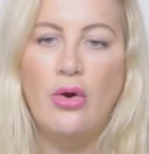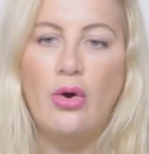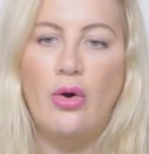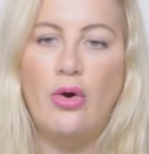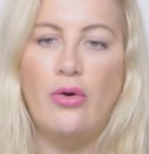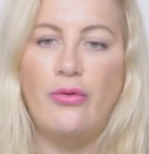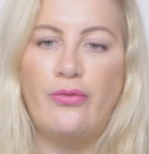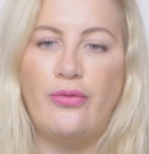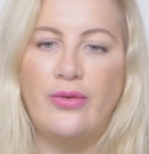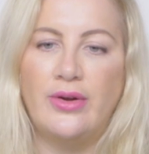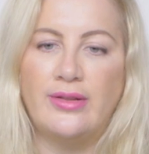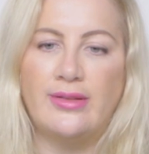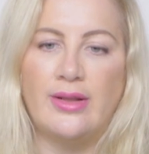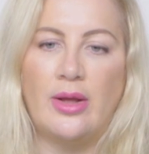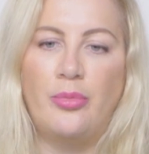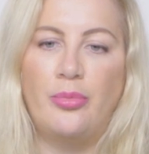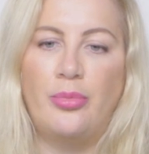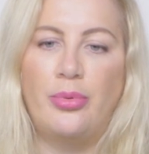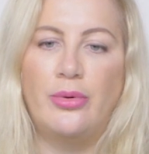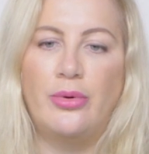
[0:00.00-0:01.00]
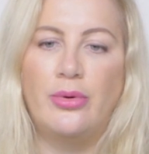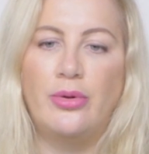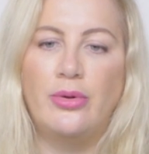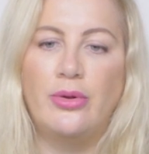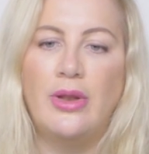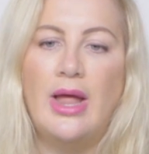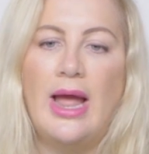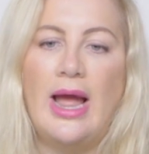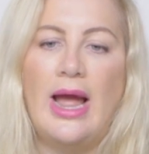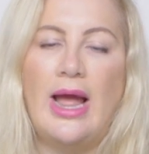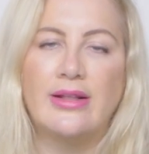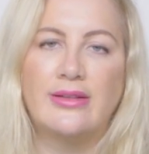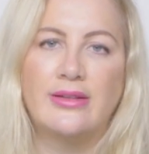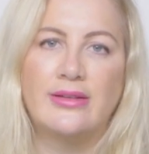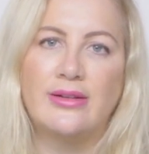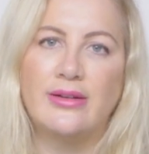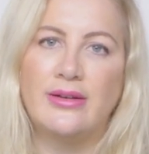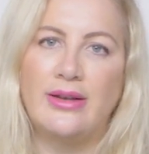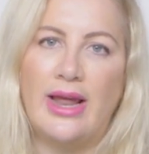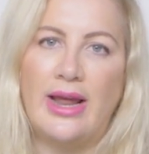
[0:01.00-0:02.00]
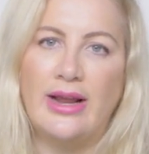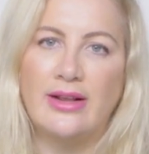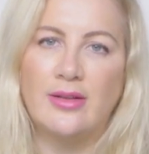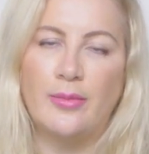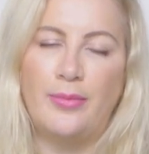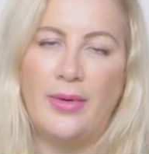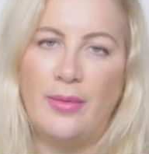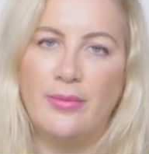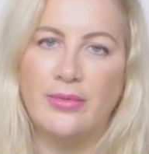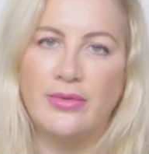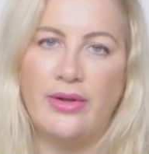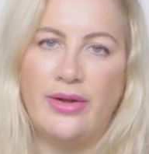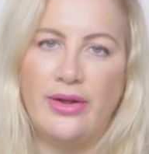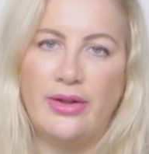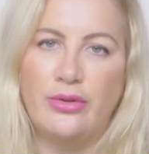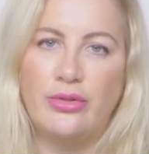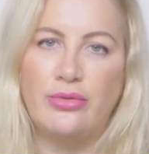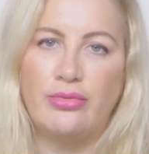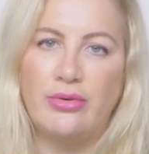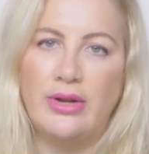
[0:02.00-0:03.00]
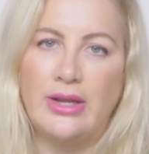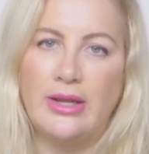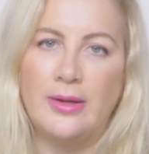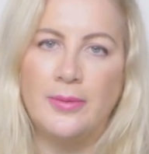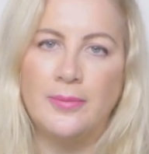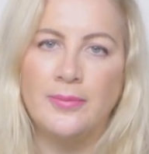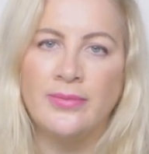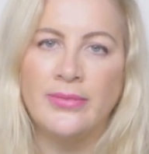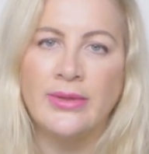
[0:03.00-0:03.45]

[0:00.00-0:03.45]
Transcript: or for example acetyl hexapeptide 3.